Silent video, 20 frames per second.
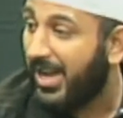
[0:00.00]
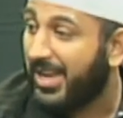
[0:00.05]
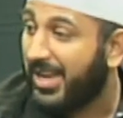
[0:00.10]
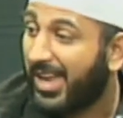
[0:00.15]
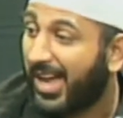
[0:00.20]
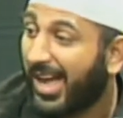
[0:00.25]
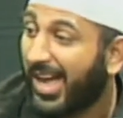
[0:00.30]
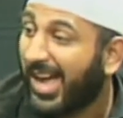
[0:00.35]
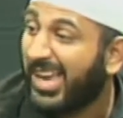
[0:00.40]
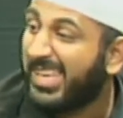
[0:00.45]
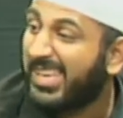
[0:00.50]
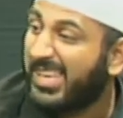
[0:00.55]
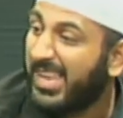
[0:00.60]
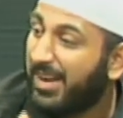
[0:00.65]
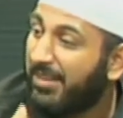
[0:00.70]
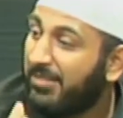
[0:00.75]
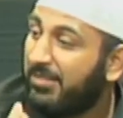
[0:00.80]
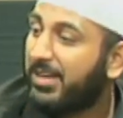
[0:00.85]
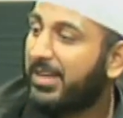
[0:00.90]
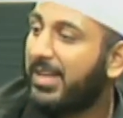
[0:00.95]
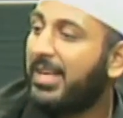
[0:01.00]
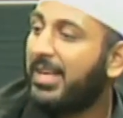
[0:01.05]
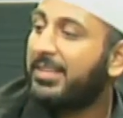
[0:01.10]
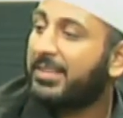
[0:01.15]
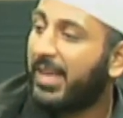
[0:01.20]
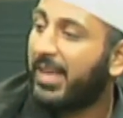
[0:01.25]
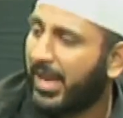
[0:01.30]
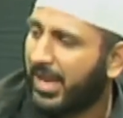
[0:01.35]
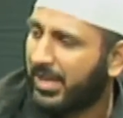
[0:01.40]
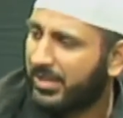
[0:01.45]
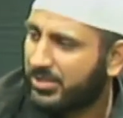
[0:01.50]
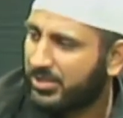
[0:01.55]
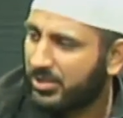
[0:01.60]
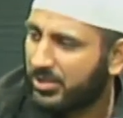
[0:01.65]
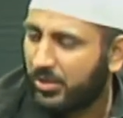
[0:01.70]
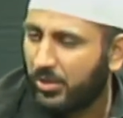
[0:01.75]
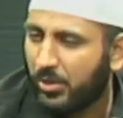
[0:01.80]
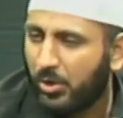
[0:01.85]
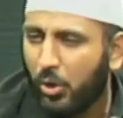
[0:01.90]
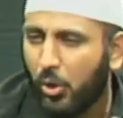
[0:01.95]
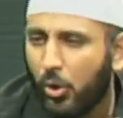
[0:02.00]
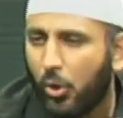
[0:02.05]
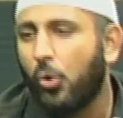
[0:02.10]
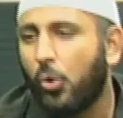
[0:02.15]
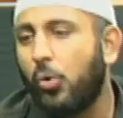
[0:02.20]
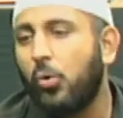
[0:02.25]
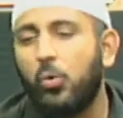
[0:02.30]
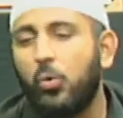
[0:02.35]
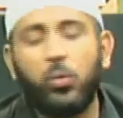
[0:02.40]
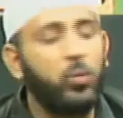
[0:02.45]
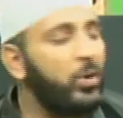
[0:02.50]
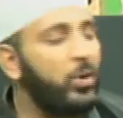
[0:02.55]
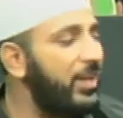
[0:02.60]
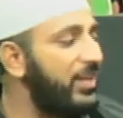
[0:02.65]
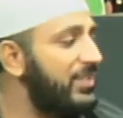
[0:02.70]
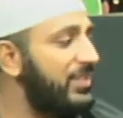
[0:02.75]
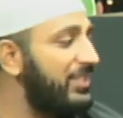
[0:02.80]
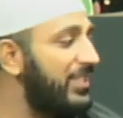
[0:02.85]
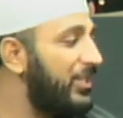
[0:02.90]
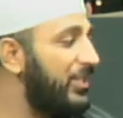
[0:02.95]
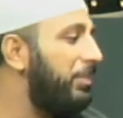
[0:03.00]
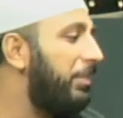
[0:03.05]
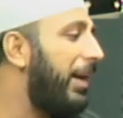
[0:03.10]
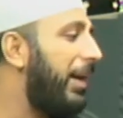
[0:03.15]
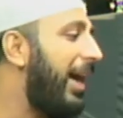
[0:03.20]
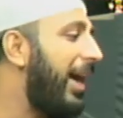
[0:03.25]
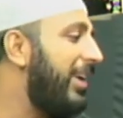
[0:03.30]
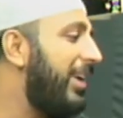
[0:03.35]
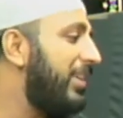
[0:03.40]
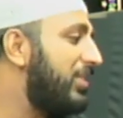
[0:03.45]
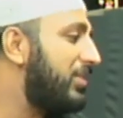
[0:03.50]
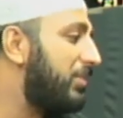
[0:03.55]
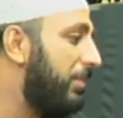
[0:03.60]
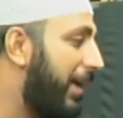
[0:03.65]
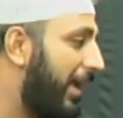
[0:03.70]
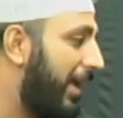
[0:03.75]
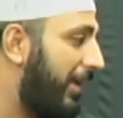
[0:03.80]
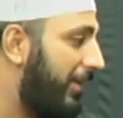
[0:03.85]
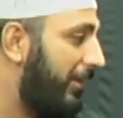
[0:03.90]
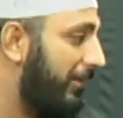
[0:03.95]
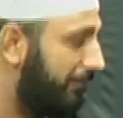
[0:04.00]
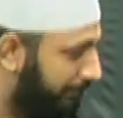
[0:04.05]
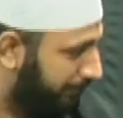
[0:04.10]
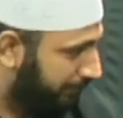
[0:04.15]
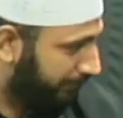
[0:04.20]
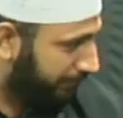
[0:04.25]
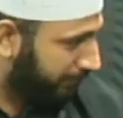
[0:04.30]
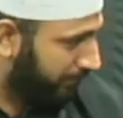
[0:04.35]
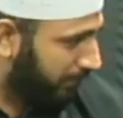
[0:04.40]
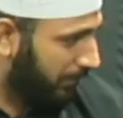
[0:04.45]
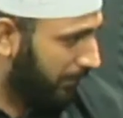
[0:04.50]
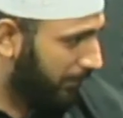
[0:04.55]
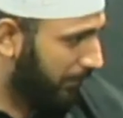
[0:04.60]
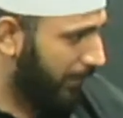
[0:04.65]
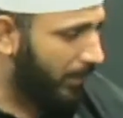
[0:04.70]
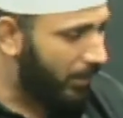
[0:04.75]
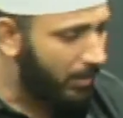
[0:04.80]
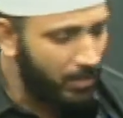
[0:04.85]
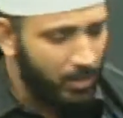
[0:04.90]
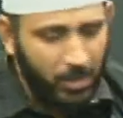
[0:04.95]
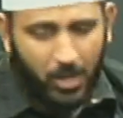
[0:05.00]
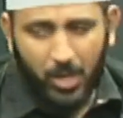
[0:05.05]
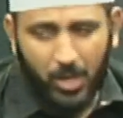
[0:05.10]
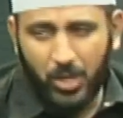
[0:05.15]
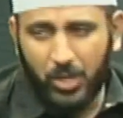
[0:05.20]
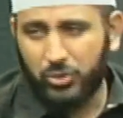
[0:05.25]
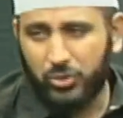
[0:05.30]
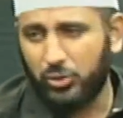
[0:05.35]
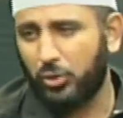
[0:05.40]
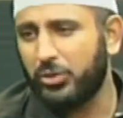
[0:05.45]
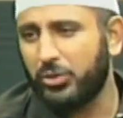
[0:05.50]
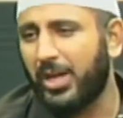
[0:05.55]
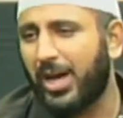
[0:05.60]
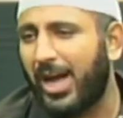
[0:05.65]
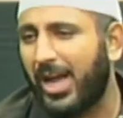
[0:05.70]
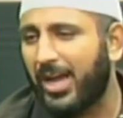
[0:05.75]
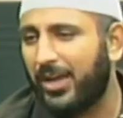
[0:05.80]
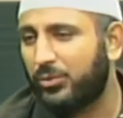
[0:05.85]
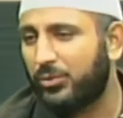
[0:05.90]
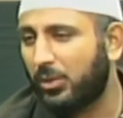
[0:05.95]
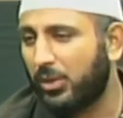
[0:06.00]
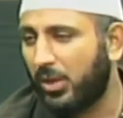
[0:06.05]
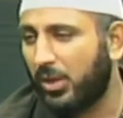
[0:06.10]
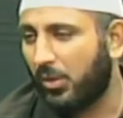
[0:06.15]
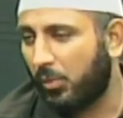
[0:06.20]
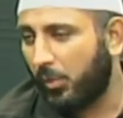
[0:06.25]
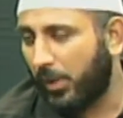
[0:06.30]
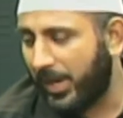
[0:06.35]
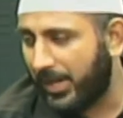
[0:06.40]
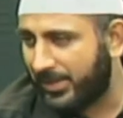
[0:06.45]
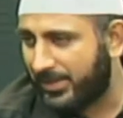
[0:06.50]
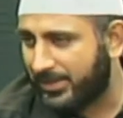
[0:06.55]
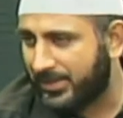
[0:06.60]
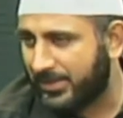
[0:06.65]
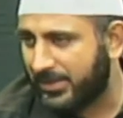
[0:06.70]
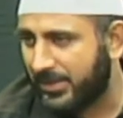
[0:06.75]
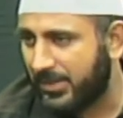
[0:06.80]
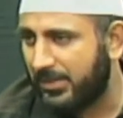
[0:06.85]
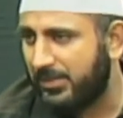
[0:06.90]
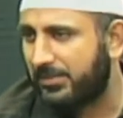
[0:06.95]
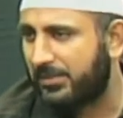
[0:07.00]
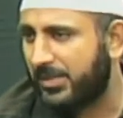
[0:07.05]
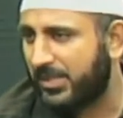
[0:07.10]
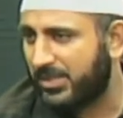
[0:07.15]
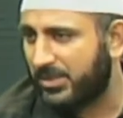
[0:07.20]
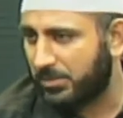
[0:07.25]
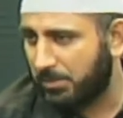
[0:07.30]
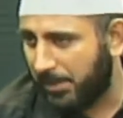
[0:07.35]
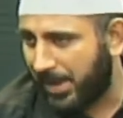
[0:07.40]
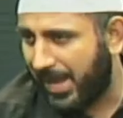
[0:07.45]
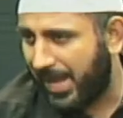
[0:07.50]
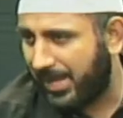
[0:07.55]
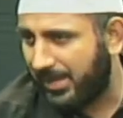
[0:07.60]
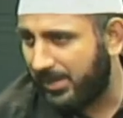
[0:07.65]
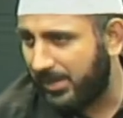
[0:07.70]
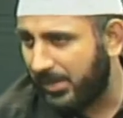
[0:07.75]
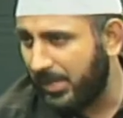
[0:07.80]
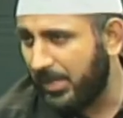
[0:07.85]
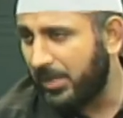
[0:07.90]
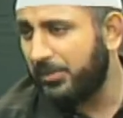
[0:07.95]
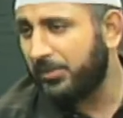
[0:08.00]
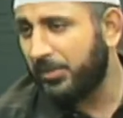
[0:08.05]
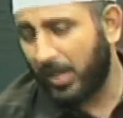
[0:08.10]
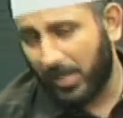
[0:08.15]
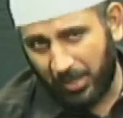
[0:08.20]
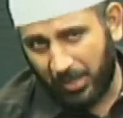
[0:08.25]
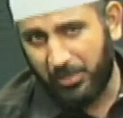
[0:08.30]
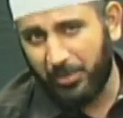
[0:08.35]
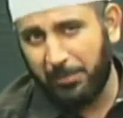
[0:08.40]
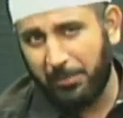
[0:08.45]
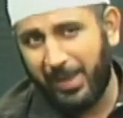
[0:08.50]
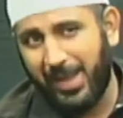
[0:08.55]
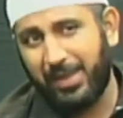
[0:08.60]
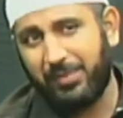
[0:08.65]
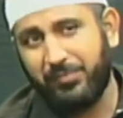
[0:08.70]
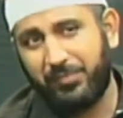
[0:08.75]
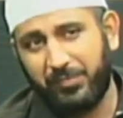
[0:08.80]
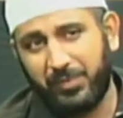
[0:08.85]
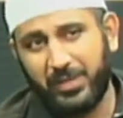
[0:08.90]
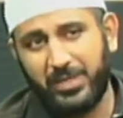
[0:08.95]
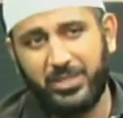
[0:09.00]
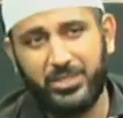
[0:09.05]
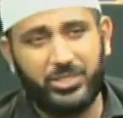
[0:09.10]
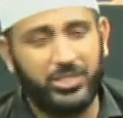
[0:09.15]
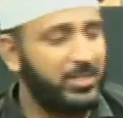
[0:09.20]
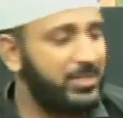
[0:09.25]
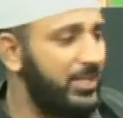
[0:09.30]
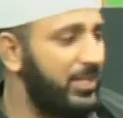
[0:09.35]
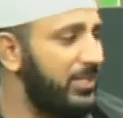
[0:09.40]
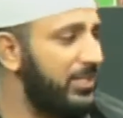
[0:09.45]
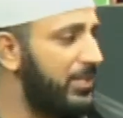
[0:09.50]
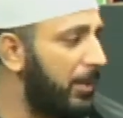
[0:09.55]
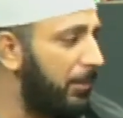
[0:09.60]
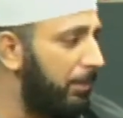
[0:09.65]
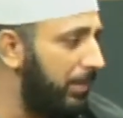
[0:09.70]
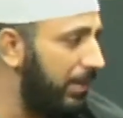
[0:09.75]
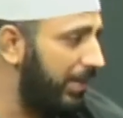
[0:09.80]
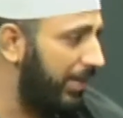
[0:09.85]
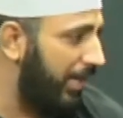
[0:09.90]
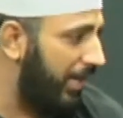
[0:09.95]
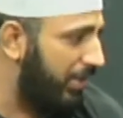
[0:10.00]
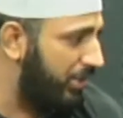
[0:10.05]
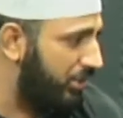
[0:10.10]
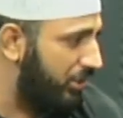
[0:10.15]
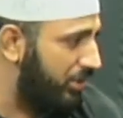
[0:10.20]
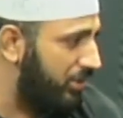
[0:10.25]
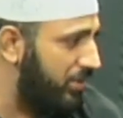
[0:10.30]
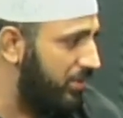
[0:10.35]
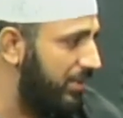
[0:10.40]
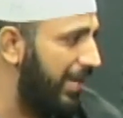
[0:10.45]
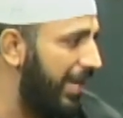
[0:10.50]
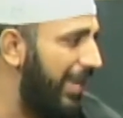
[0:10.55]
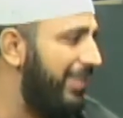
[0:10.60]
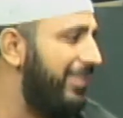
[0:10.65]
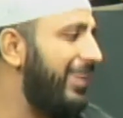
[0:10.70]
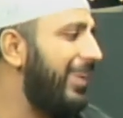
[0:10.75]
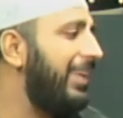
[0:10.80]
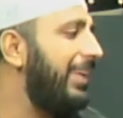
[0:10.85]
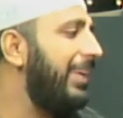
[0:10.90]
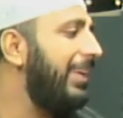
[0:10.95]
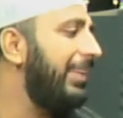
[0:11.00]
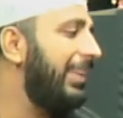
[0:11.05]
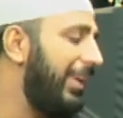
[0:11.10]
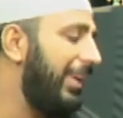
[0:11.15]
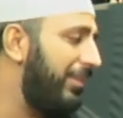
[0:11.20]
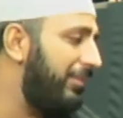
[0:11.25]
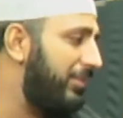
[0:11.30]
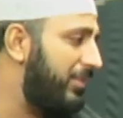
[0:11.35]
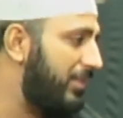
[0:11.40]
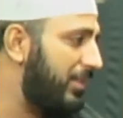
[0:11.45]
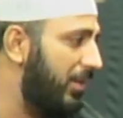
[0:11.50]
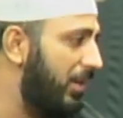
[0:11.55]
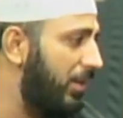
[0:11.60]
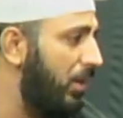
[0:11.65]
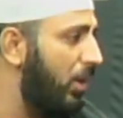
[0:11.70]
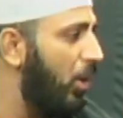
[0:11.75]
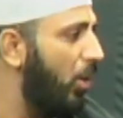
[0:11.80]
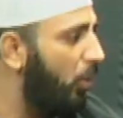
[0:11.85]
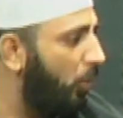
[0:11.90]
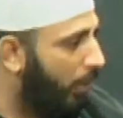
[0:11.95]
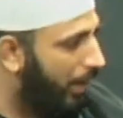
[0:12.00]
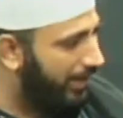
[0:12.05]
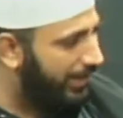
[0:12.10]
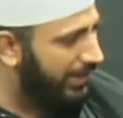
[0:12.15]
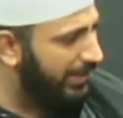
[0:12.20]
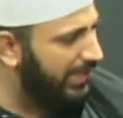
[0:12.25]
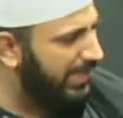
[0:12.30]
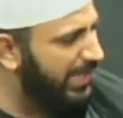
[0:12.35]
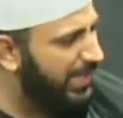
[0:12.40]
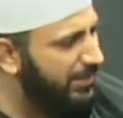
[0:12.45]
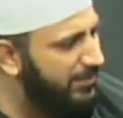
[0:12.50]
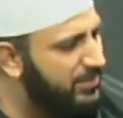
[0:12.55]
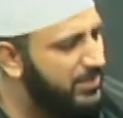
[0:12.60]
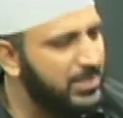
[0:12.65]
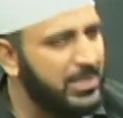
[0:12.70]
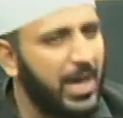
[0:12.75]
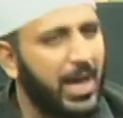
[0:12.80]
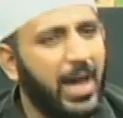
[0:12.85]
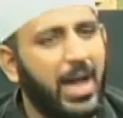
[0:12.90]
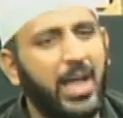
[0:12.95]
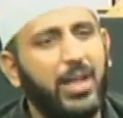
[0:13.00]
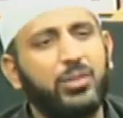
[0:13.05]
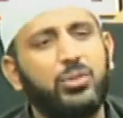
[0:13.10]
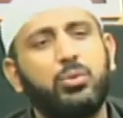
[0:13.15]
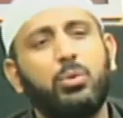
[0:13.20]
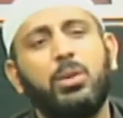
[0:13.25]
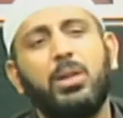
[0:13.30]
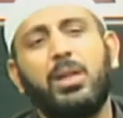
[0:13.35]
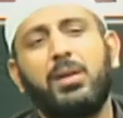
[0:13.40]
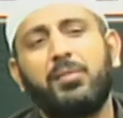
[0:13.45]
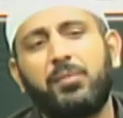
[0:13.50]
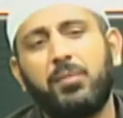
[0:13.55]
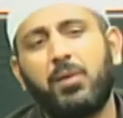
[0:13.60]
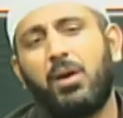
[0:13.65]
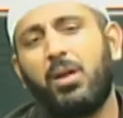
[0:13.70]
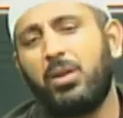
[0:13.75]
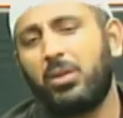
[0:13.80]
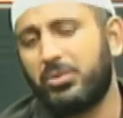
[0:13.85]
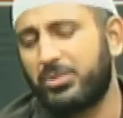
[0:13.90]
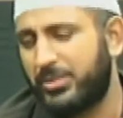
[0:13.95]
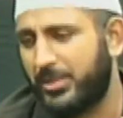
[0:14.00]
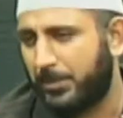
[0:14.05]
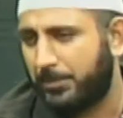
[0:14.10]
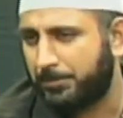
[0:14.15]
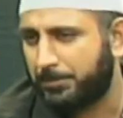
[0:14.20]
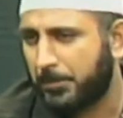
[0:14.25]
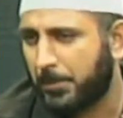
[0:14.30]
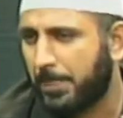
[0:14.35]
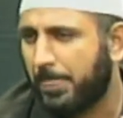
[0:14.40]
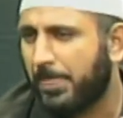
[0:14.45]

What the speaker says: And I never get the answer. Who is this pious man? So the Ayatollah waits. This man, the other man, finishes his supplications and then he leaves. When he leaves, the Ayatollah follows him.